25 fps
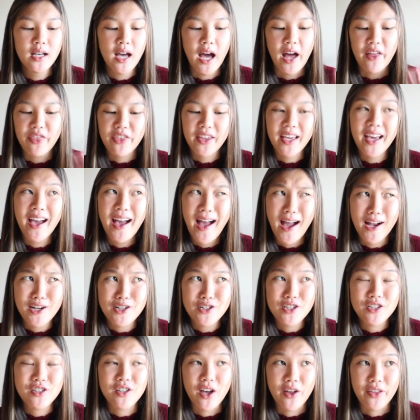I think I
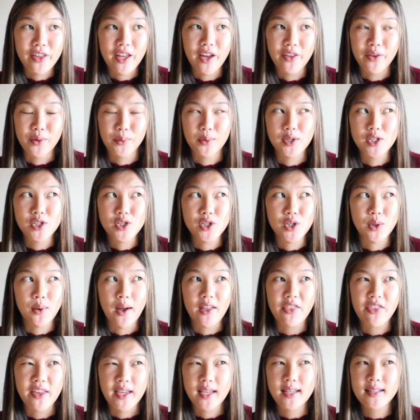actually saw the other one too.
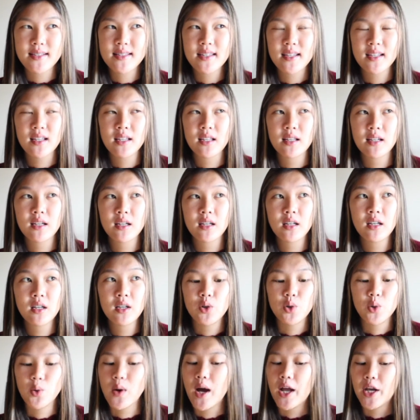I think it's in
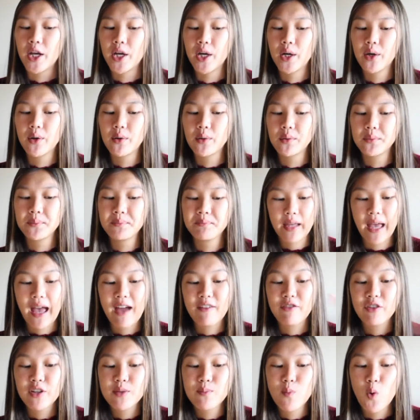Ueno.
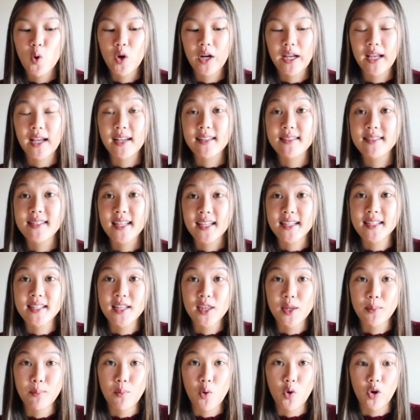Every morning at 6 in
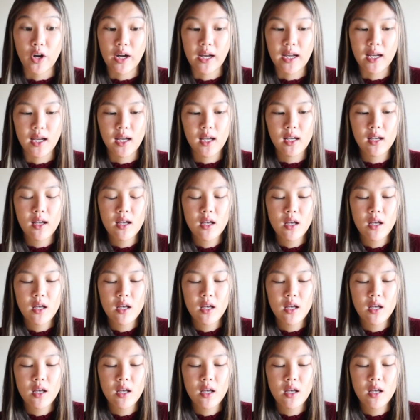the morning